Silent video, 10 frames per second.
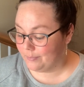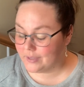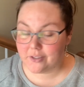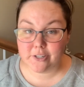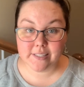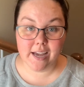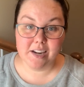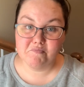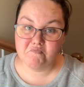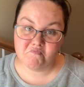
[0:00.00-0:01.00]
The other
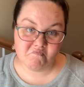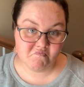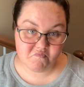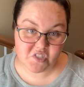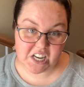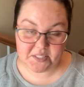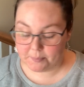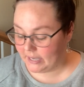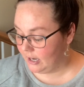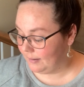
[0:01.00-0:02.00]
side
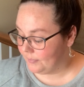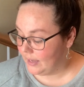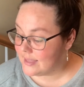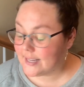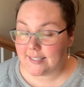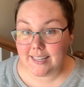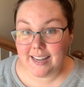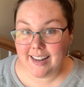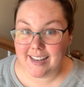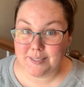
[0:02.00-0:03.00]
doesn't matter. This
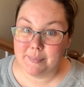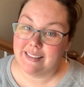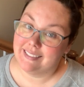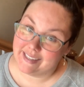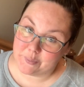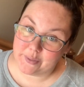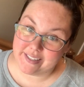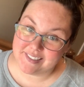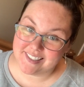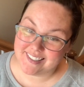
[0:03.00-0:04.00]
side has my
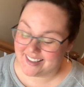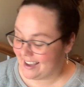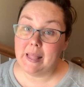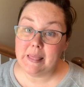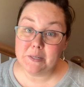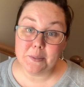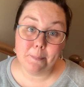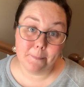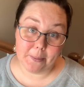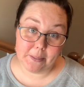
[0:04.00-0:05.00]
liquids, and there's a
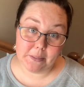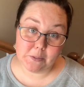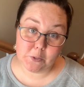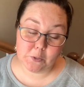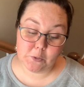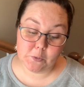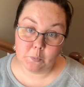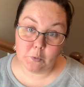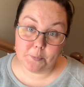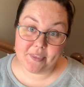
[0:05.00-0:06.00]
bunch.
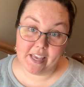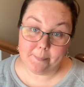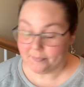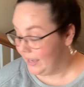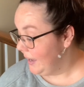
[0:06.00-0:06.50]
Whoopsie.